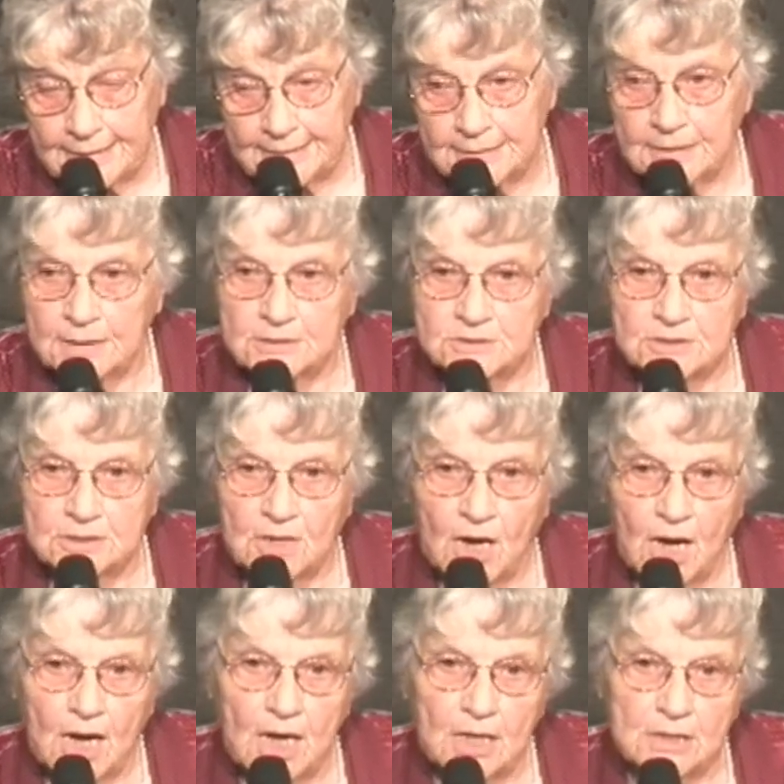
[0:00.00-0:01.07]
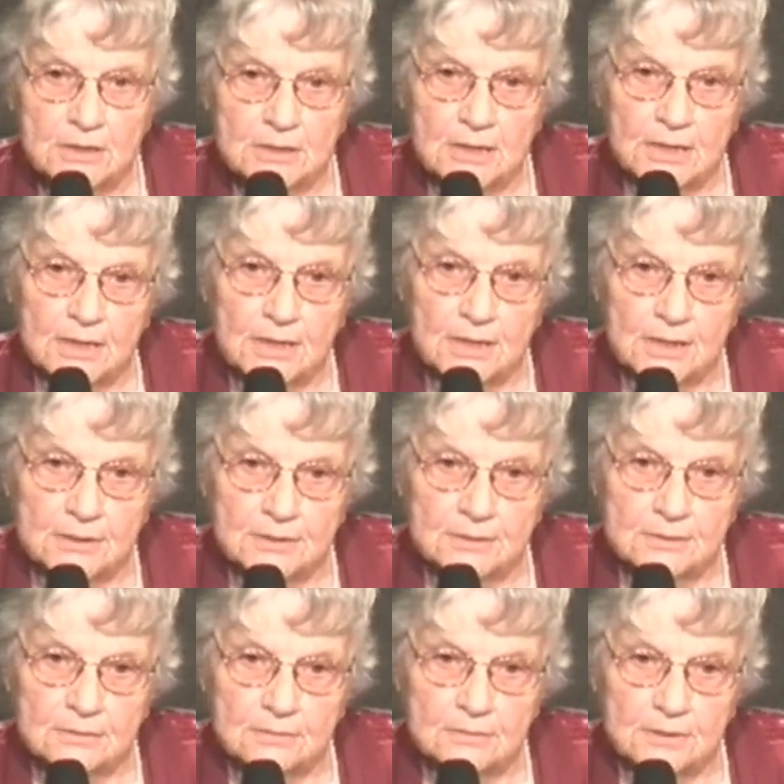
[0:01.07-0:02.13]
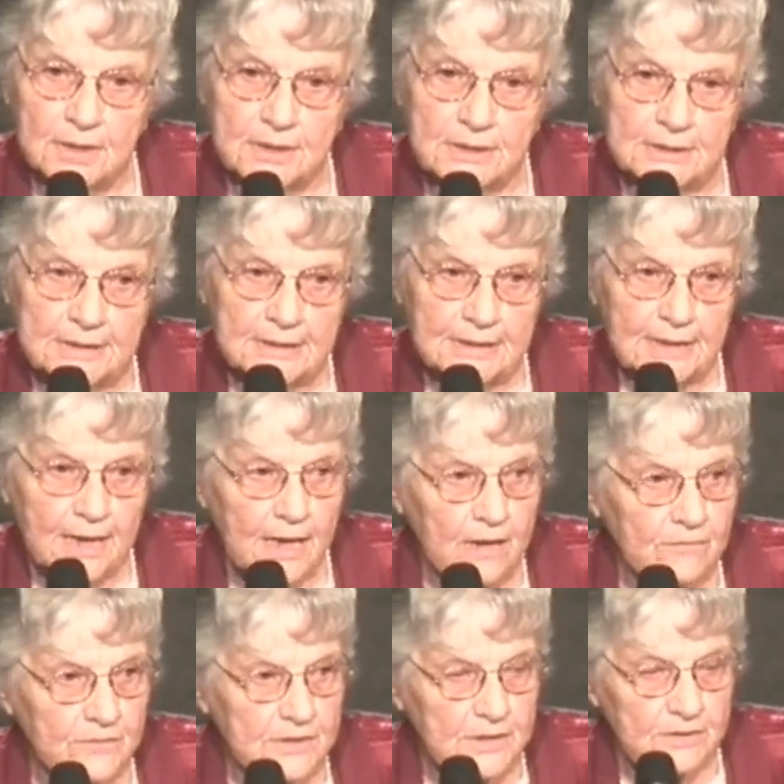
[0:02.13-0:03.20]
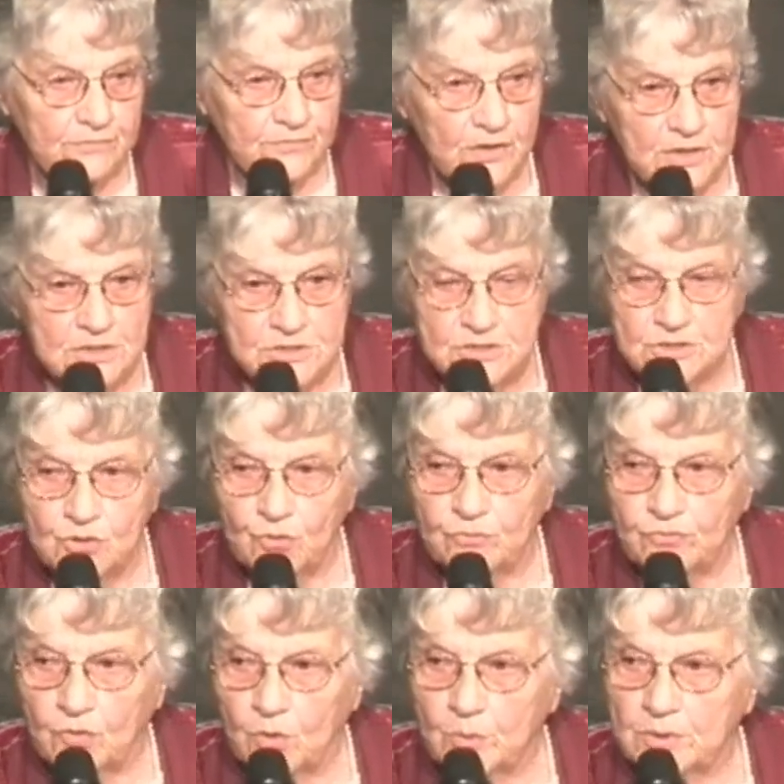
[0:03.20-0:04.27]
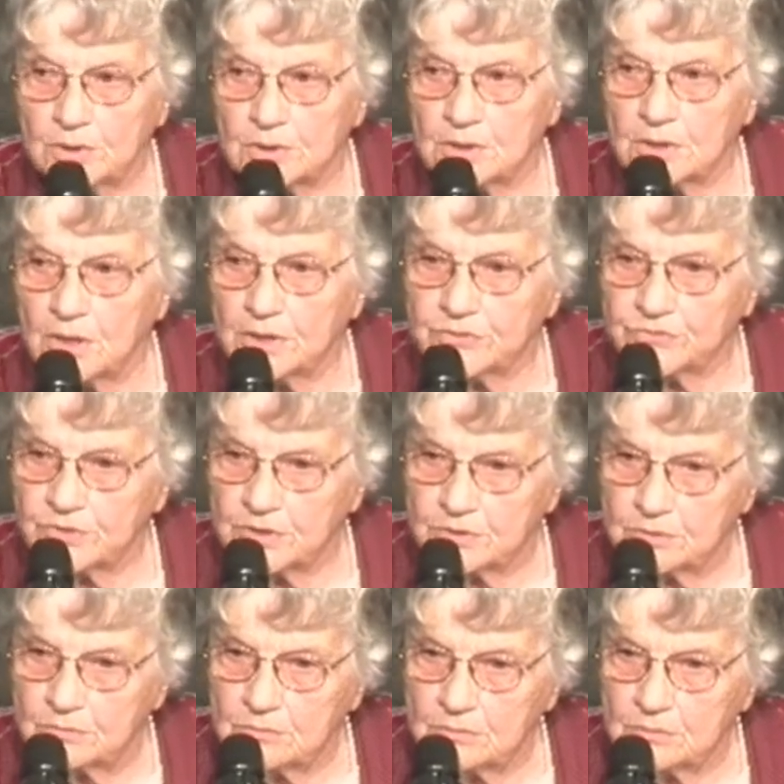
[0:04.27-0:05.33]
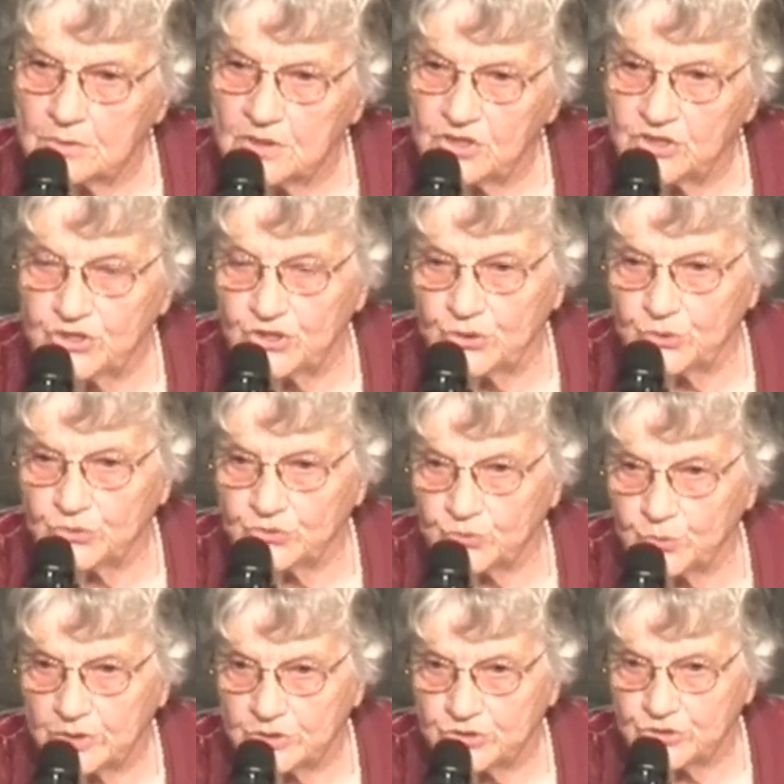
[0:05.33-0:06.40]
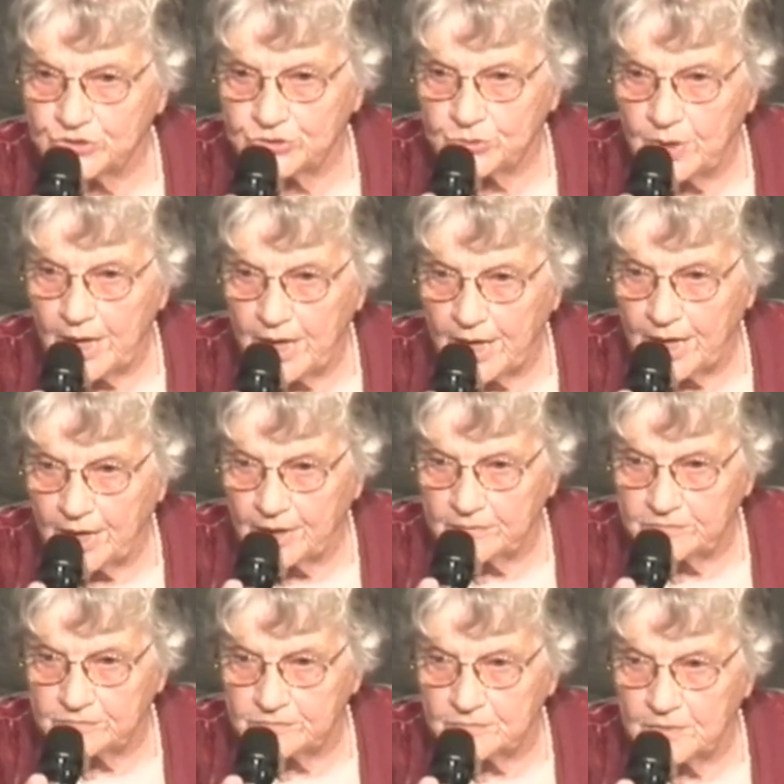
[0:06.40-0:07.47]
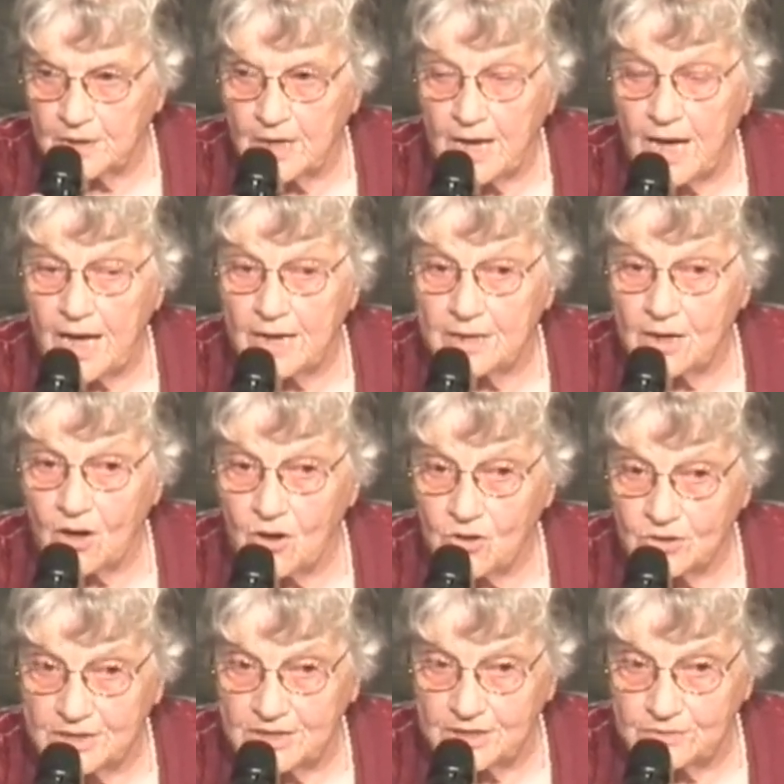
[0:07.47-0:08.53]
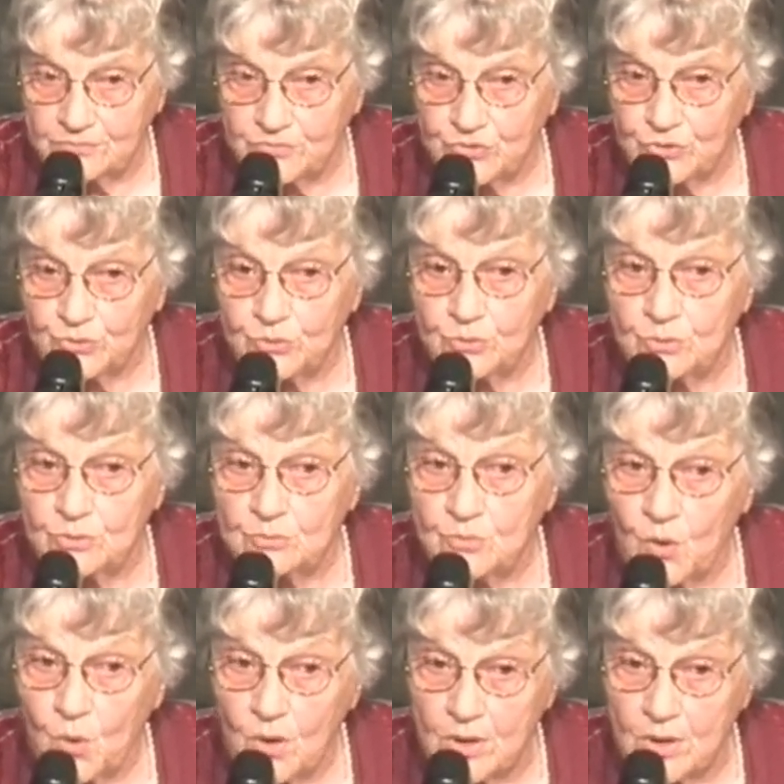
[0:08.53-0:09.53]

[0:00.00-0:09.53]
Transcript: to God and that he didn't have any funds to go forward. And God said, use what you have and I'll give you more.